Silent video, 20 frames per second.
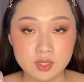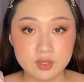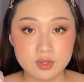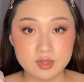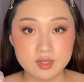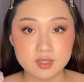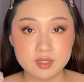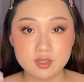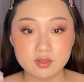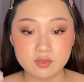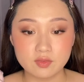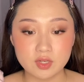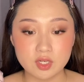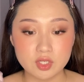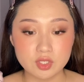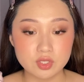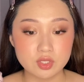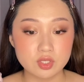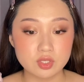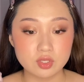So this is the
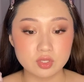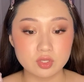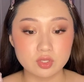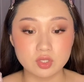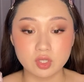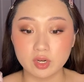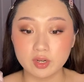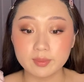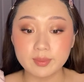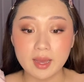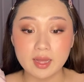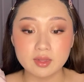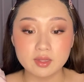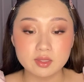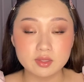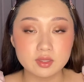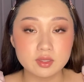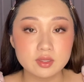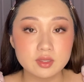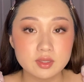finished dark
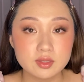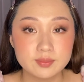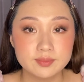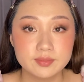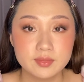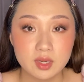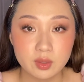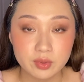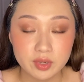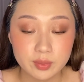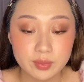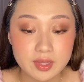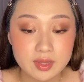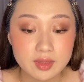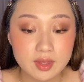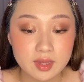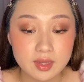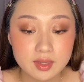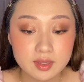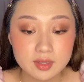palette look. What do we
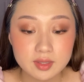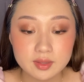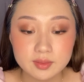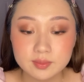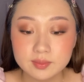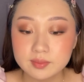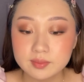think?